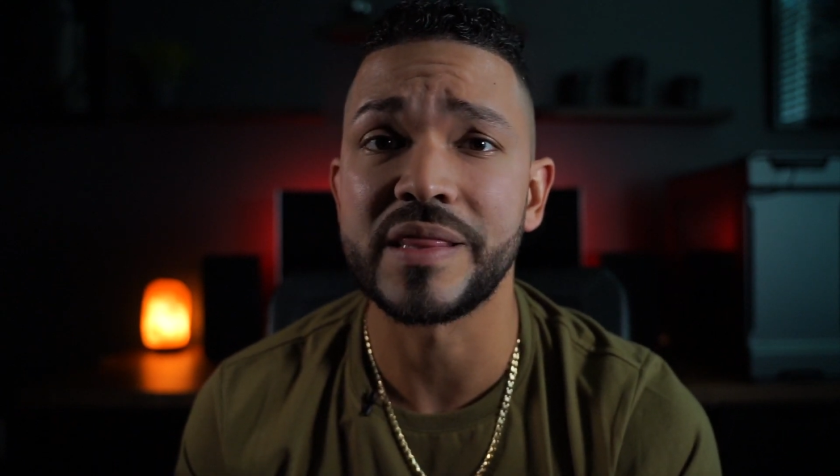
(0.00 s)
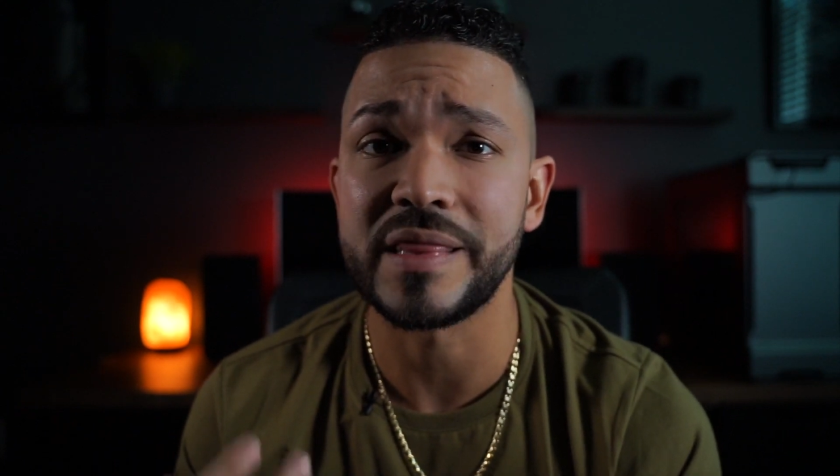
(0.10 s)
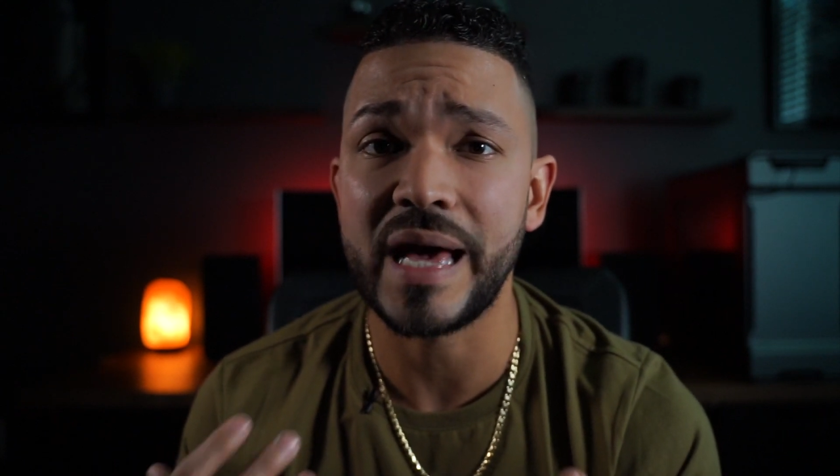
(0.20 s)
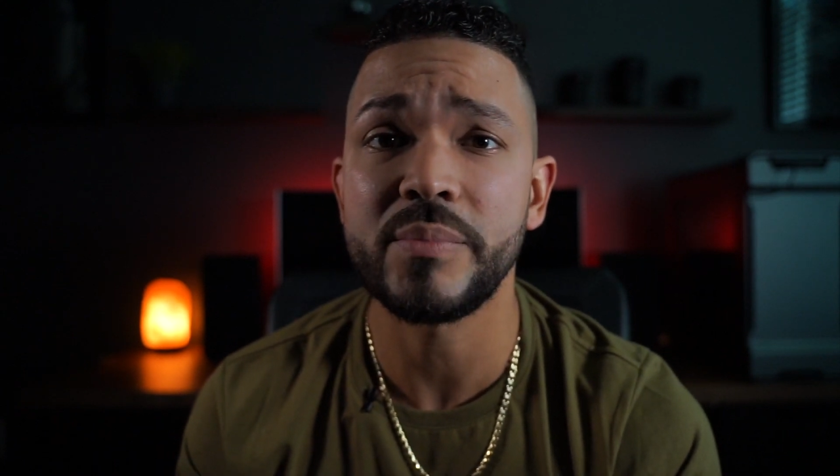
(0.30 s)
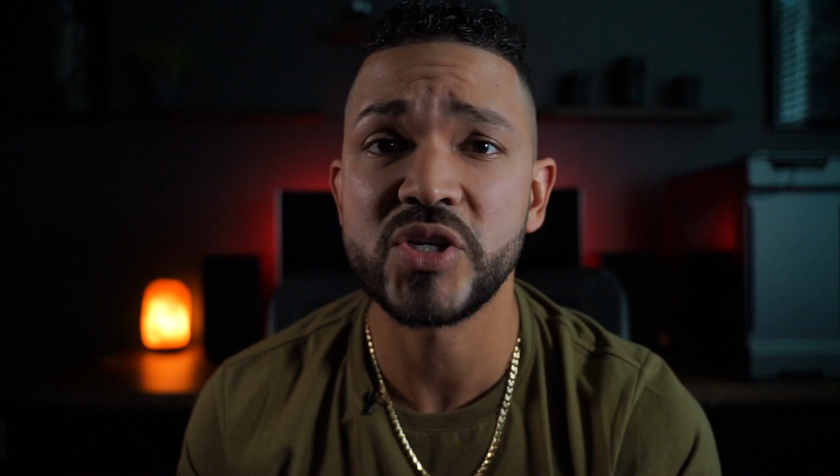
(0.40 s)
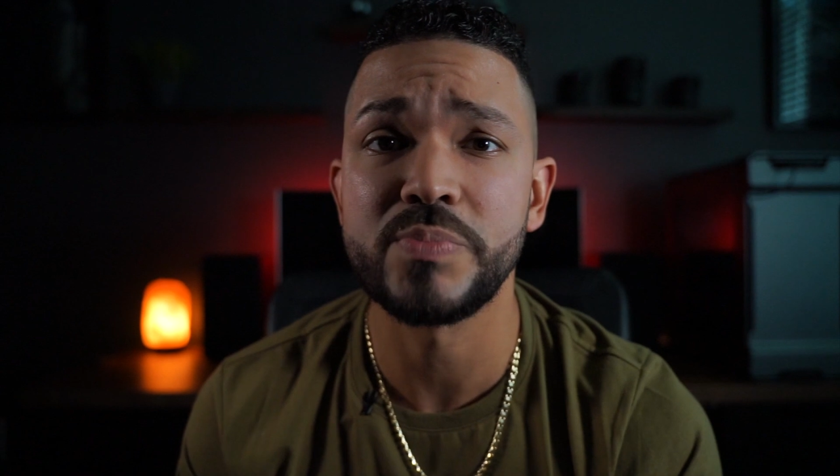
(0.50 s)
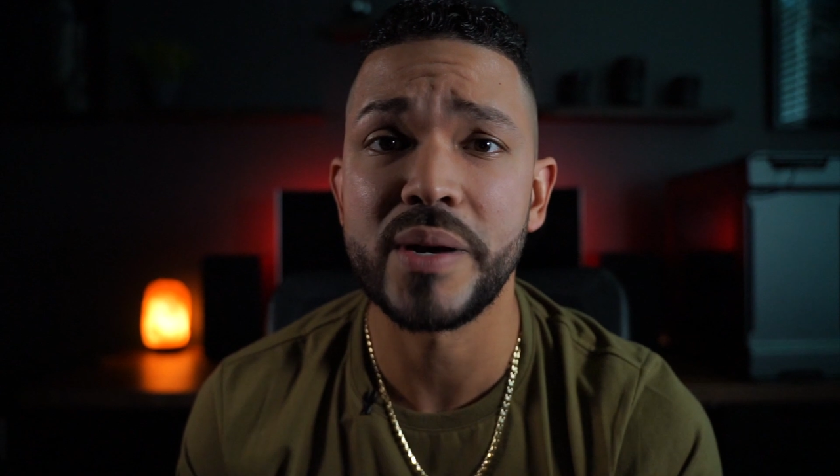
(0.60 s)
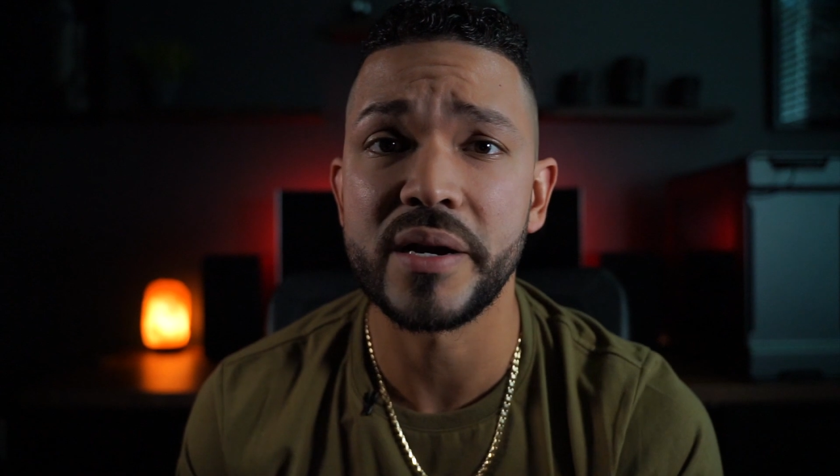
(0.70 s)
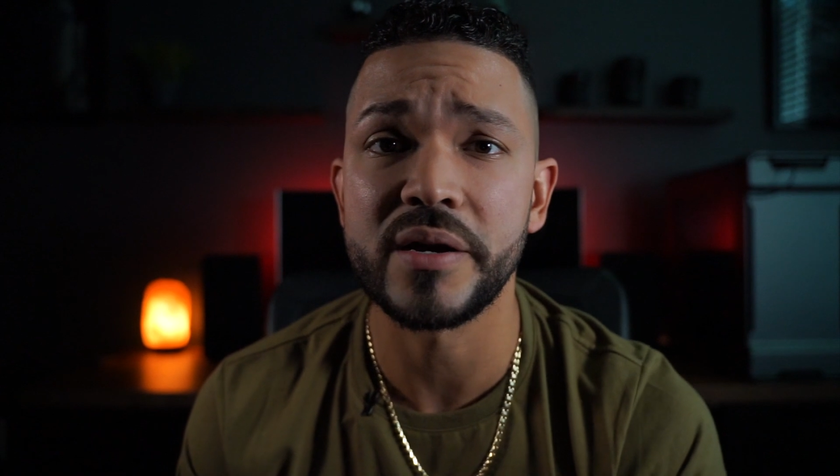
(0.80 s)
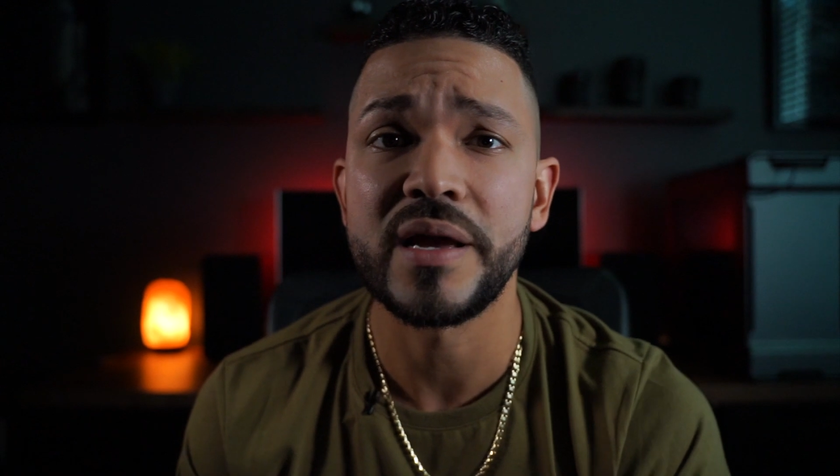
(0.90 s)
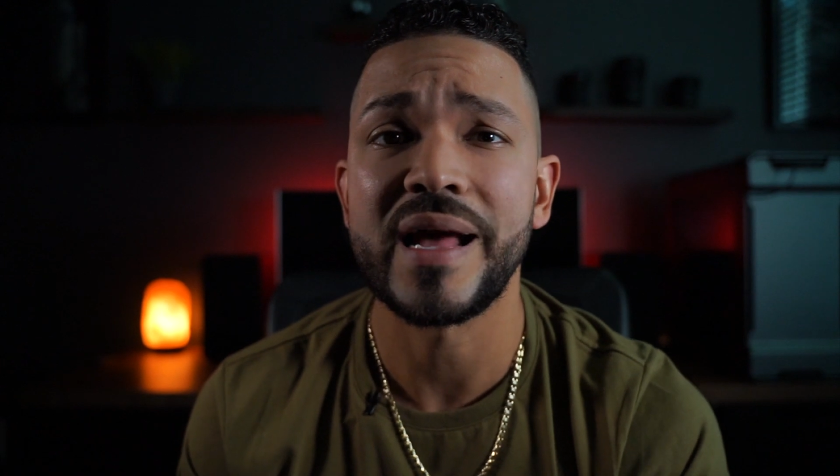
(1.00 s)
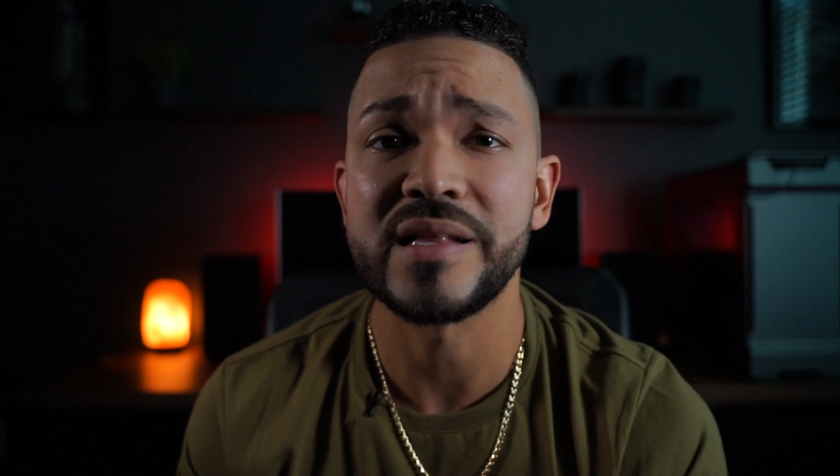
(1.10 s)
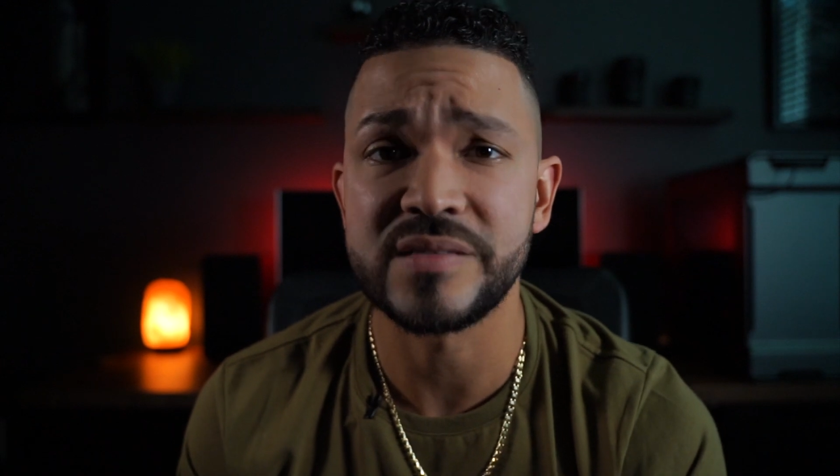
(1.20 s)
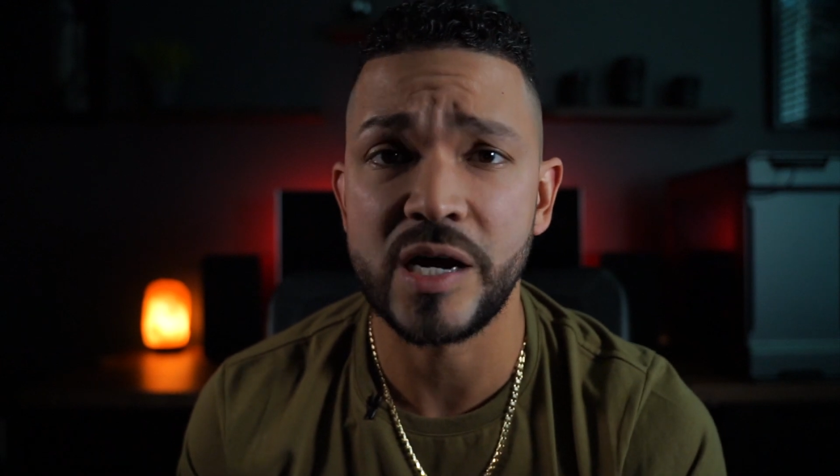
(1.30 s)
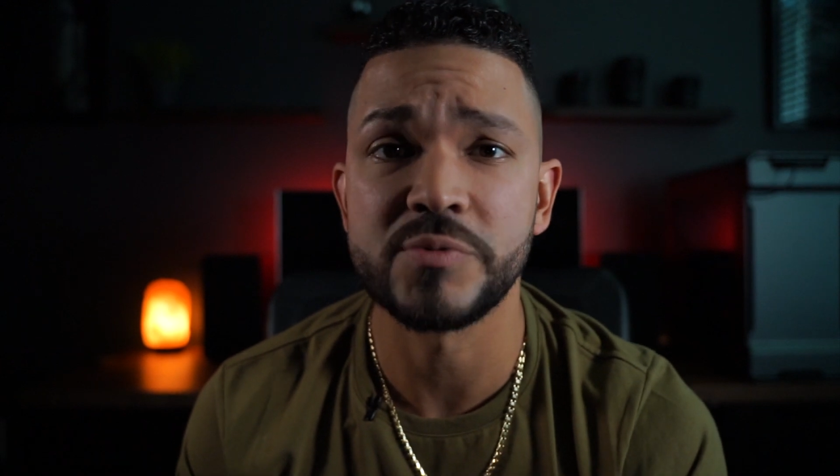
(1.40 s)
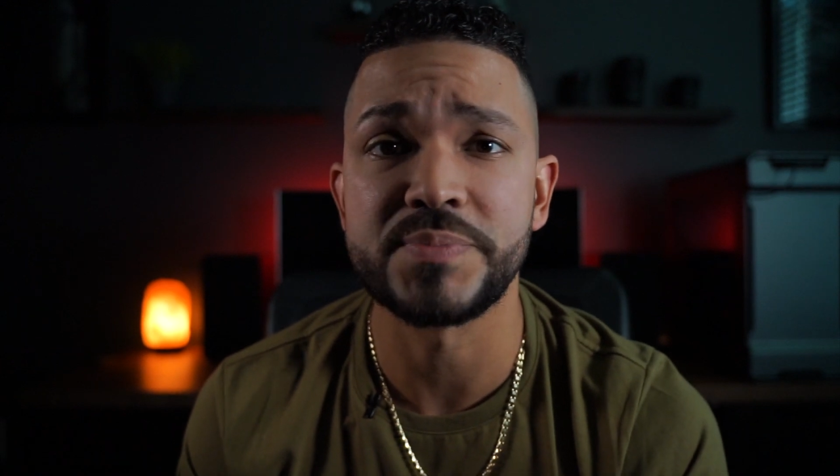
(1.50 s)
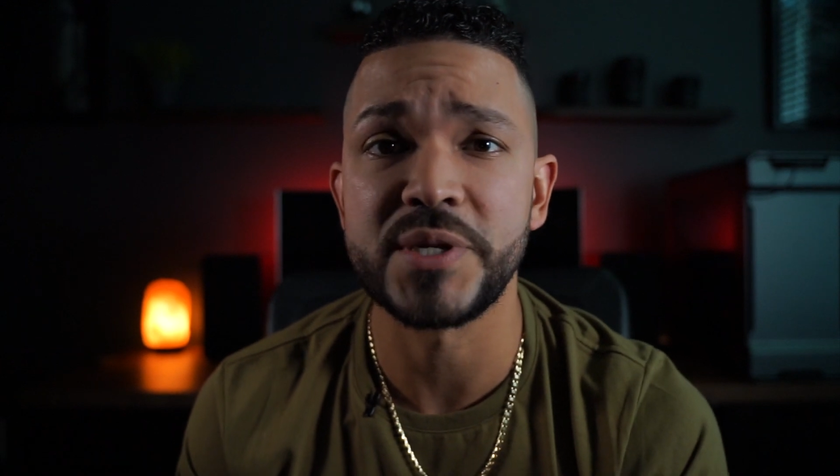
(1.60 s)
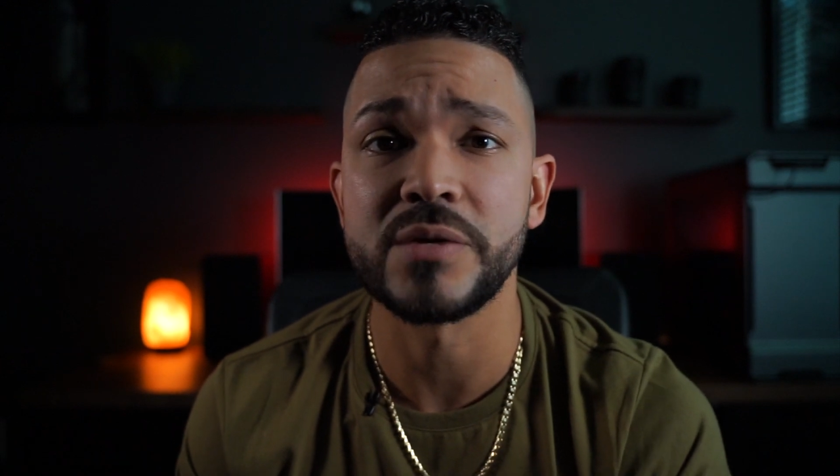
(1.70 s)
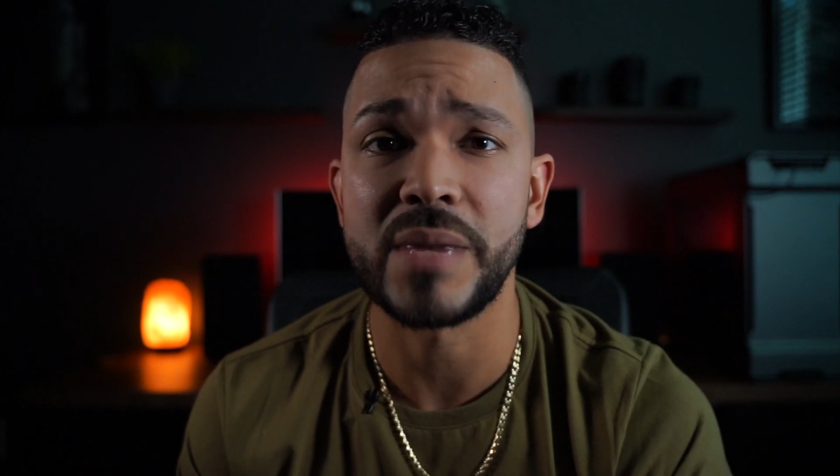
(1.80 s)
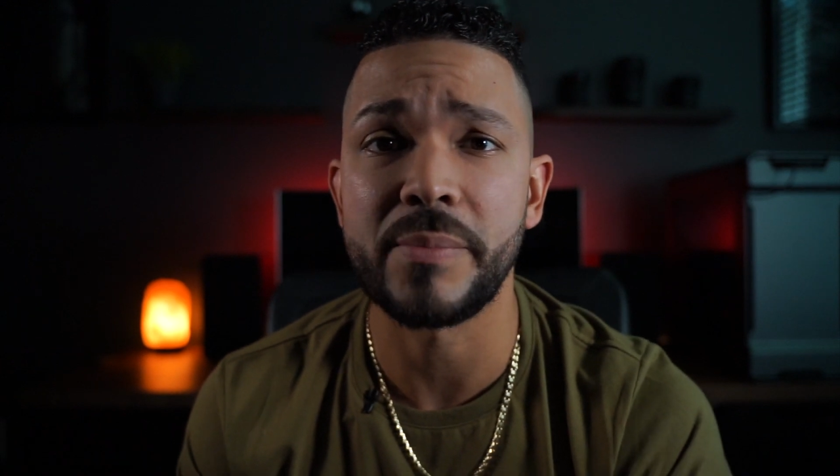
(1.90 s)
that much better and to help speed
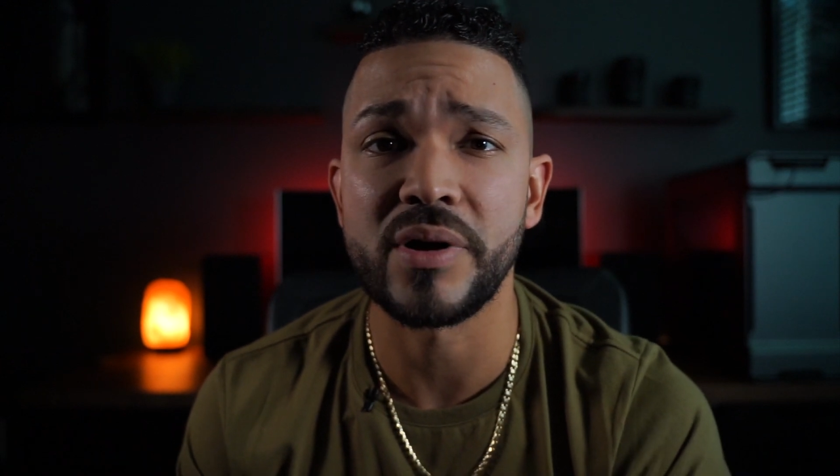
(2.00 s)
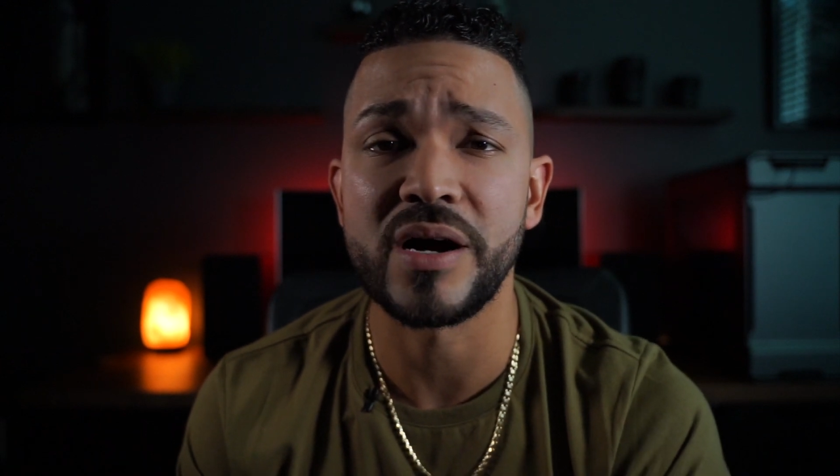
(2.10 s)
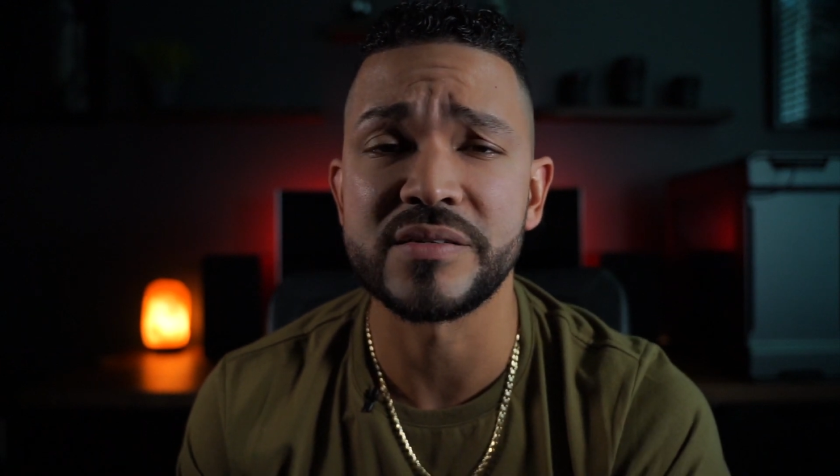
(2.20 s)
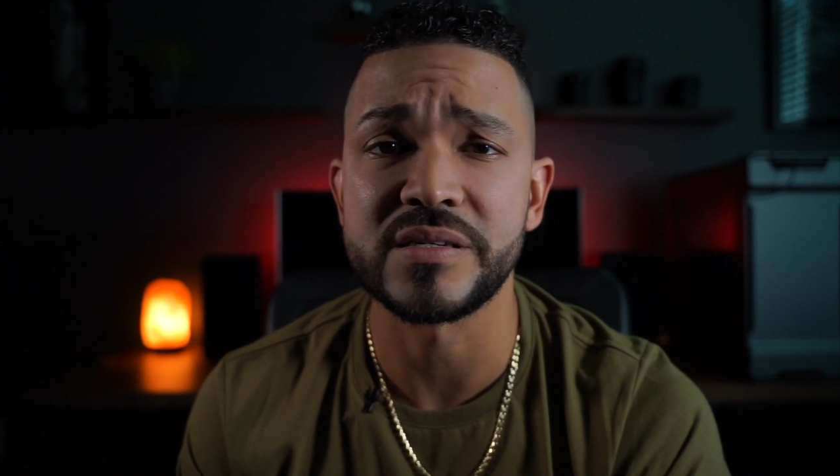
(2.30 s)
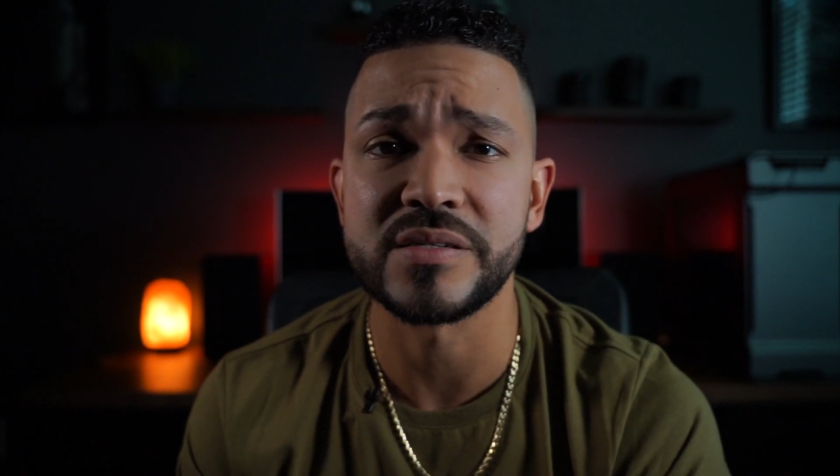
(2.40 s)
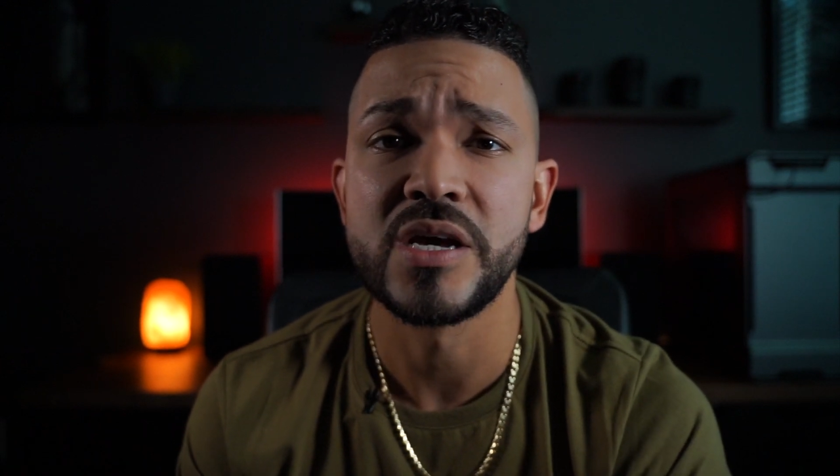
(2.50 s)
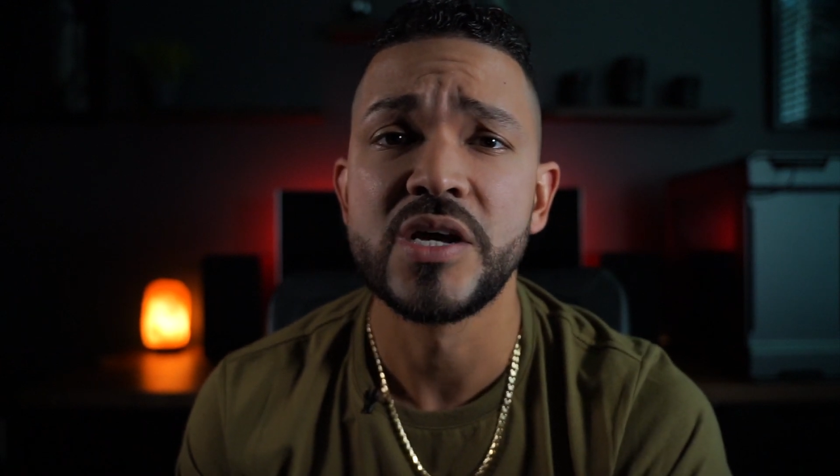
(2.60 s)
up my process.